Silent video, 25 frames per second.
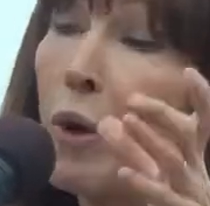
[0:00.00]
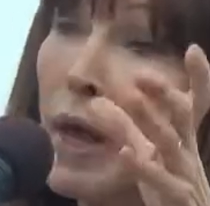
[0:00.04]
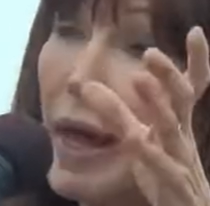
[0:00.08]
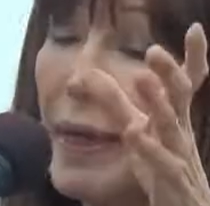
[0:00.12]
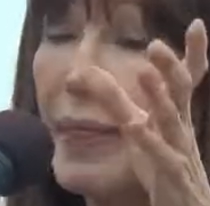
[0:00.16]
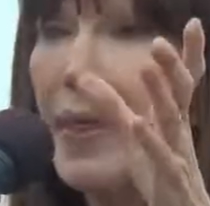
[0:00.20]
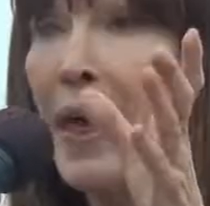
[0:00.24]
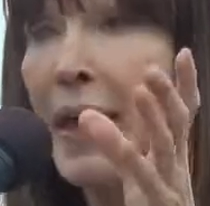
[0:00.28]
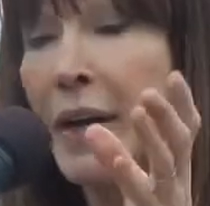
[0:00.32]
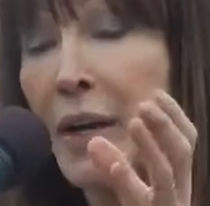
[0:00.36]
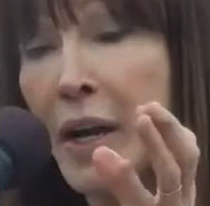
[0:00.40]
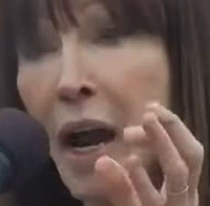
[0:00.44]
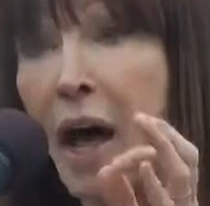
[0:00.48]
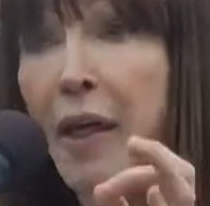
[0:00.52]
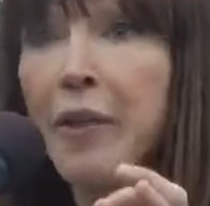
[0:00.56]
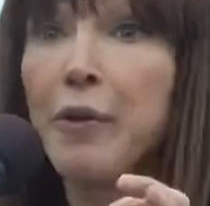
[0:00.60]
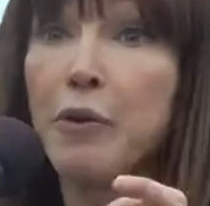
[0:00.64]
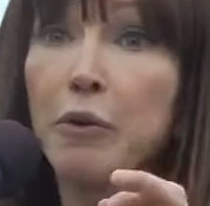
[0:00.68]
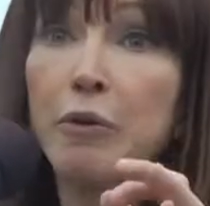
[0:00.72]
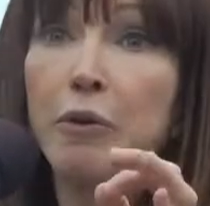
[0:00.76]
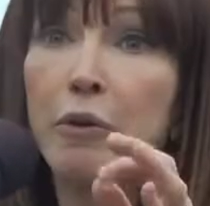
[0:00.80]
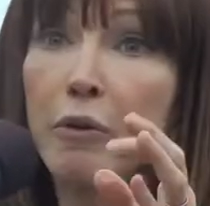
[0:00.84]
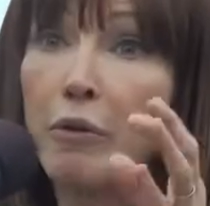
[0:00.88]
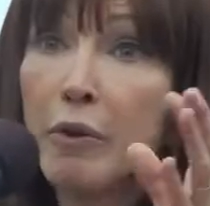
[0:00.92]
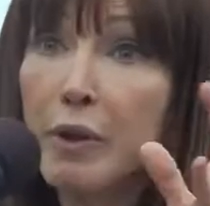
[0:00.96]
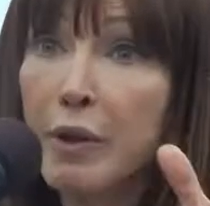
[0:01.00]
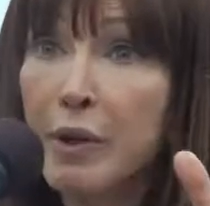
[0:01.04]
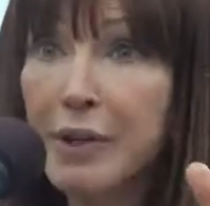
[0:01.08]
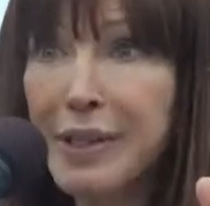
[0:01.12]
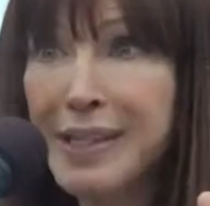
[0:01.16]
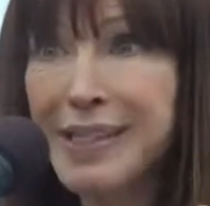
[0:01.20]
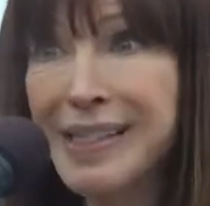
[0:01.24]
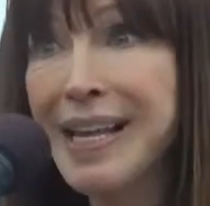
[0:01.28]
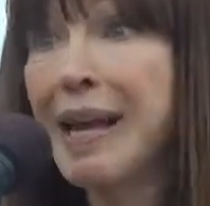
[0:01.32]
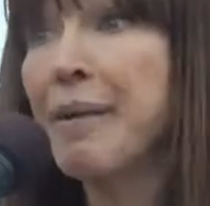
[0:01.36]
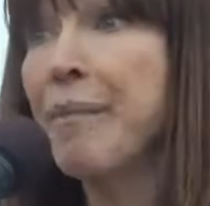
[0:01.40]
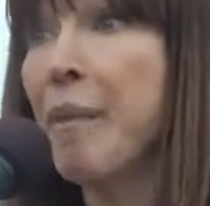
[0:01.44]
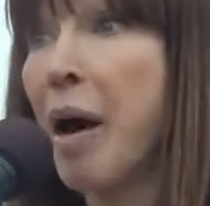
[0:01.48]
and then another
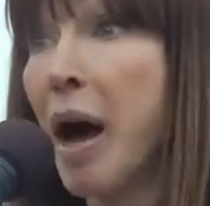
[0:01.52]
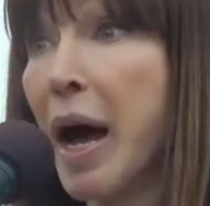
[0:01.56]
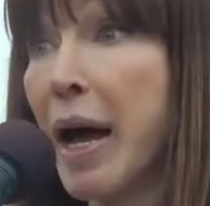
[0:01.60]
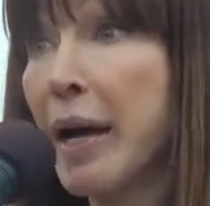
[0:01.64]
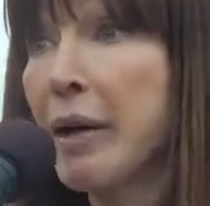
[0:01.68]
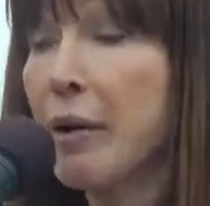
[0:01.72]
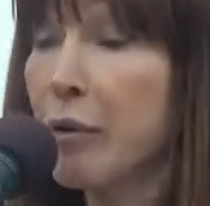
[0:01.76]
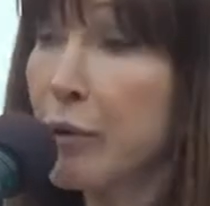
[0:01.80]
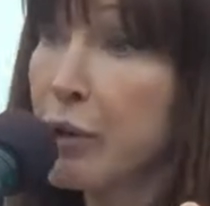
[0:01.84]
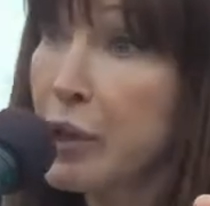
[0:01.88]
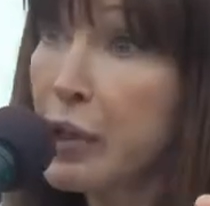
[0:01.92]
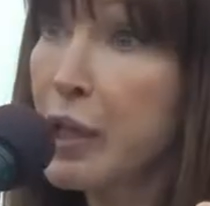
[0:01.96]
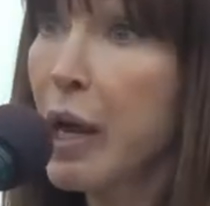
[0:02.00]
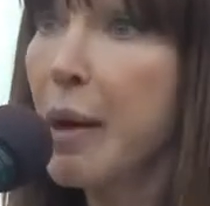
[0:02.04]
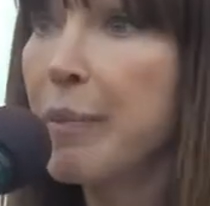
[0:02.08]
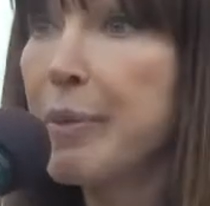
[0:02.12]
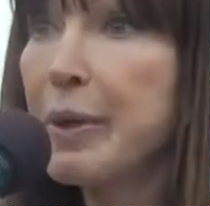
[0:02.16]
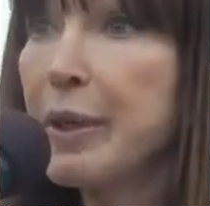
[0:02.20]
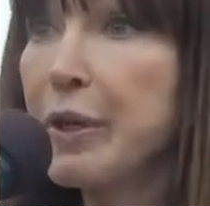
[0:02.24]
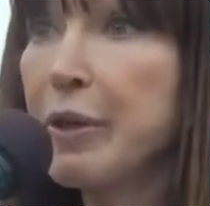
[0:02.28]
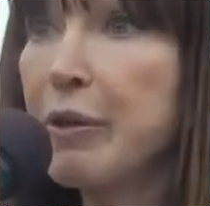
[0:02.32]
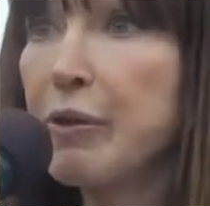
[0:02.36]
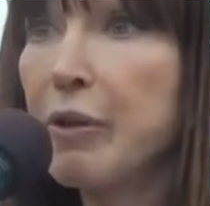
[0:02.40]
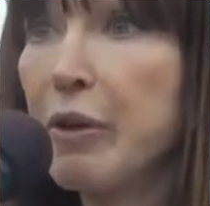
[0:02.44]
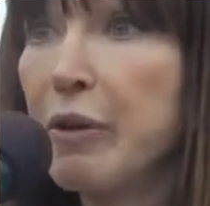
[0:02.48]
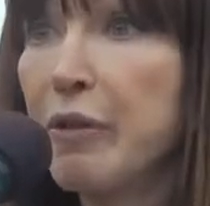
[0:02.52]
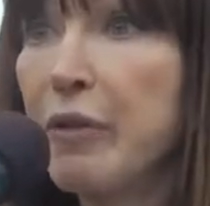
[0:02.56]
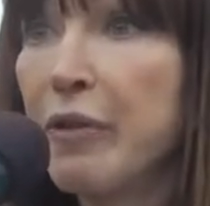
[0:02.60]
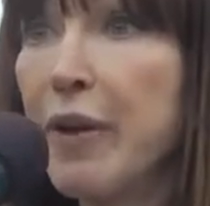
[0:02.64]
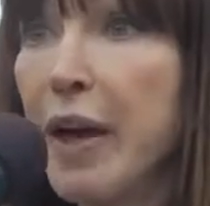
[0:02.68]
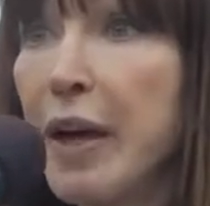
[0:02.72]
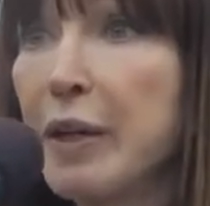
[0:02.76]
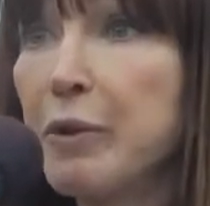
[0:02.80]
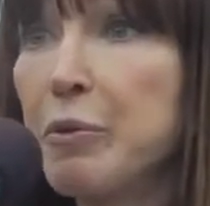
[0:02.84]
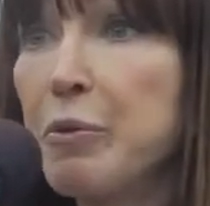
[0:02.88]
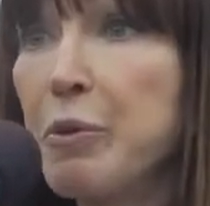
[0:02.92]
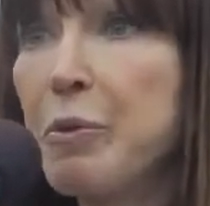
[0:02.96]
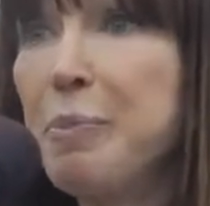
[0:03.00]
semi or subacute
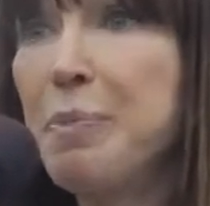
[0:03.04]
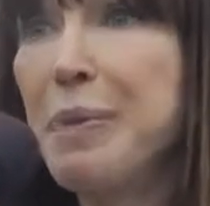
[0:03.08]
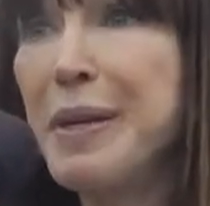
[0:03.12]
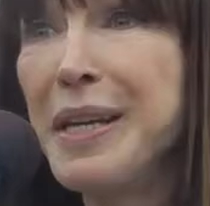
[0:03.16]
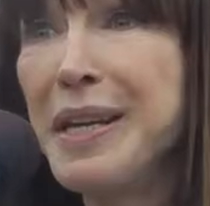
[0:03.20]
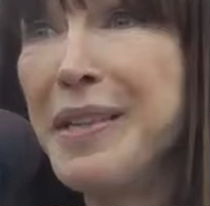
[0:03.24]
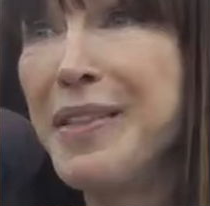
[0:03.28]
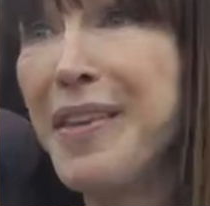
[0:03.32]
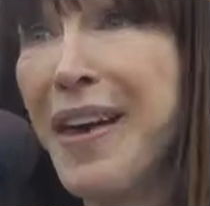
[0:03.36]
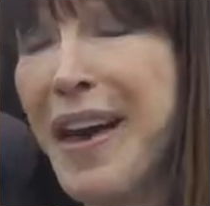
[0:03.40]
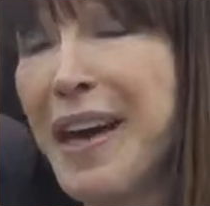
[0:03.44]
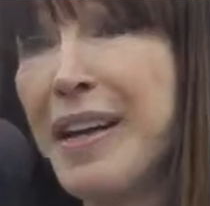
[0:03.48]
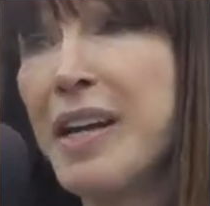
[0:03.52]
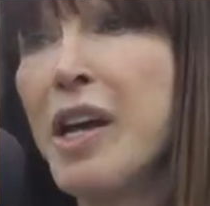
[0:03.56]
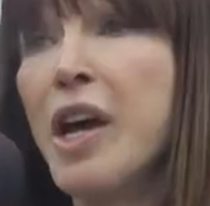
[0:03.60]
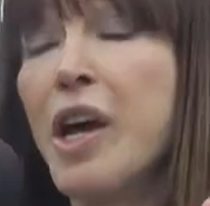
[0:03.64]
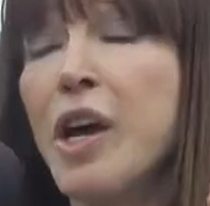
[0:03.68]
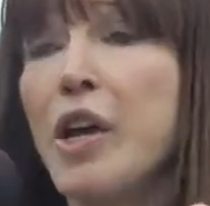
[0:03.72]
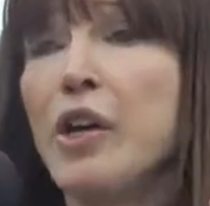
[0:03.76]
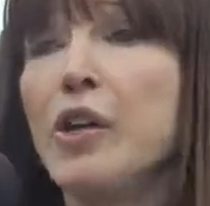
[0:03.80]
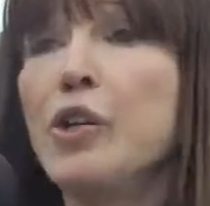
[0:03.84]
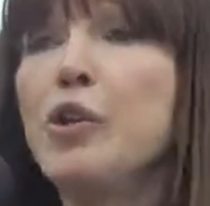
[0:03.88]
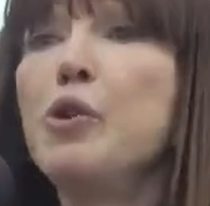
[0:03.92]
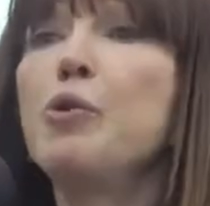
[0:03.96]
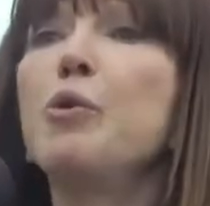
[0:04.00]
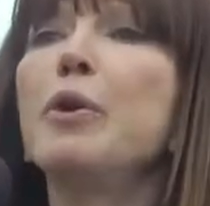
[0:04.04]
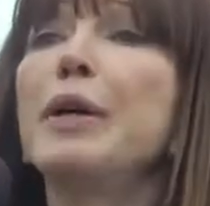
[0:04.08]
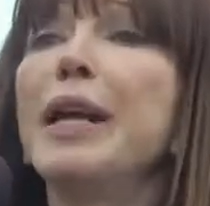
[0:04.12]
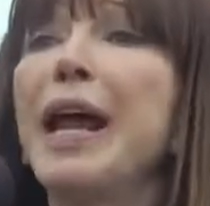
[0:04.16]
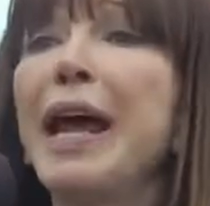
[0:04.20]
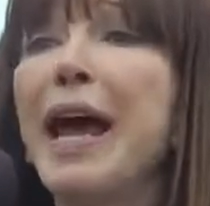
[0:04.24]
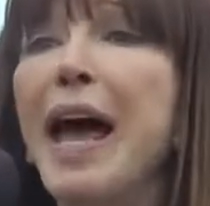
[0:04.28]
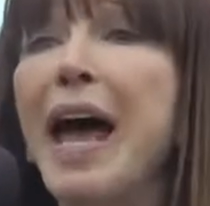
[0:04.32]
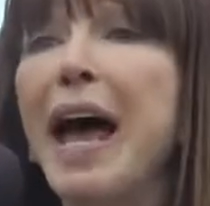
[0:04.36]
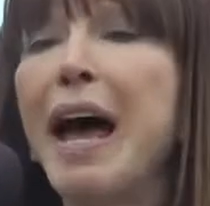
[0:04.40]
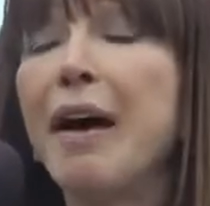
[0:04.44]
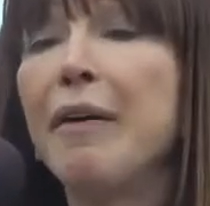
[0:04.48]
effect would be that you would